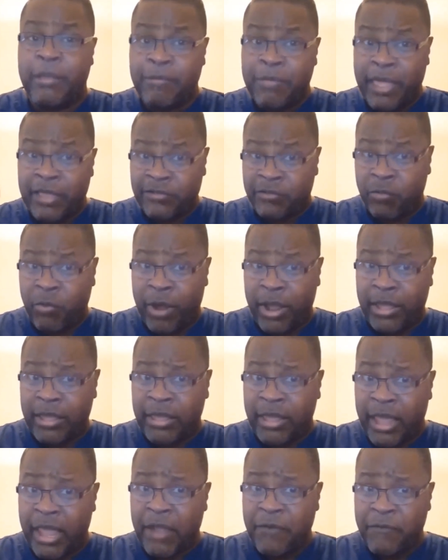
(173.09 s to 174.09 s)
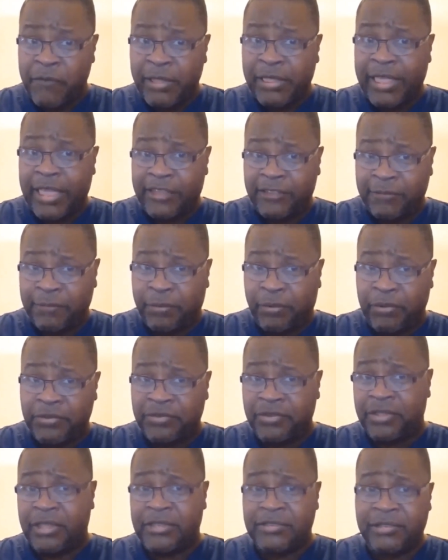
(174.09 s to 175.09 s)
That's right. Every last
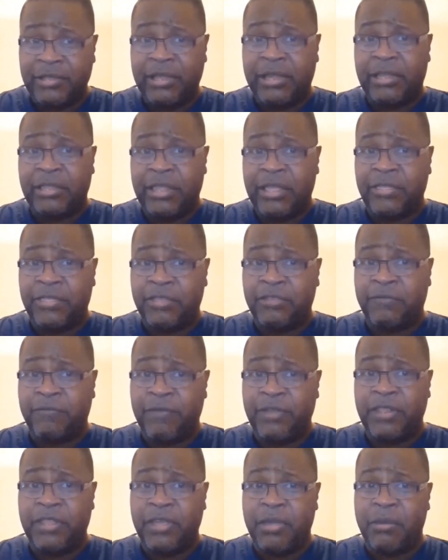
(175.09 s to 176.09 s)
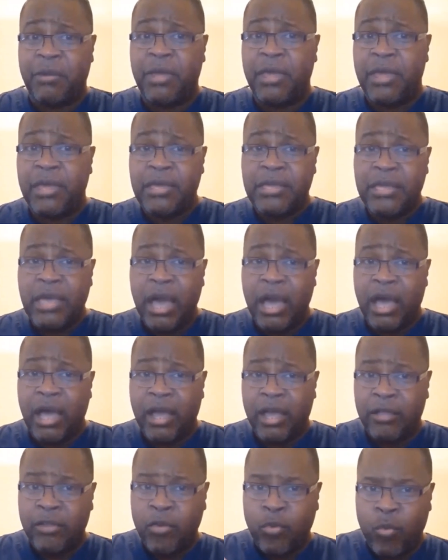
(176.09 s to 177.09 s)
person that's looking at this video,
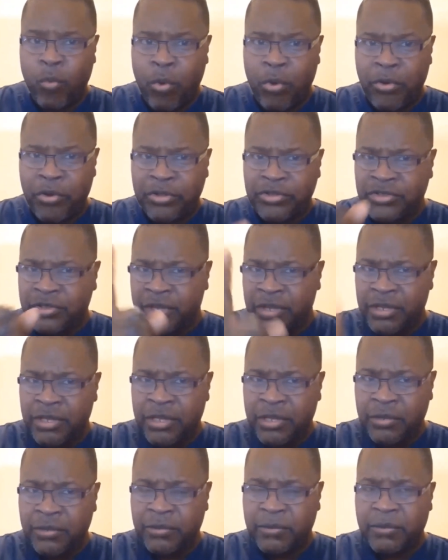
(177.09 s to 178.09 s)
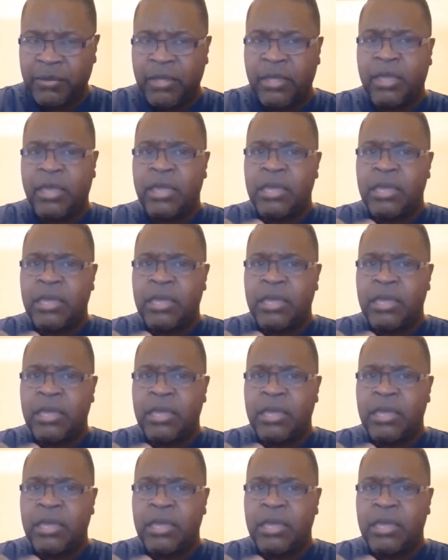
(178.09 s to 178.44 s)
God wants you.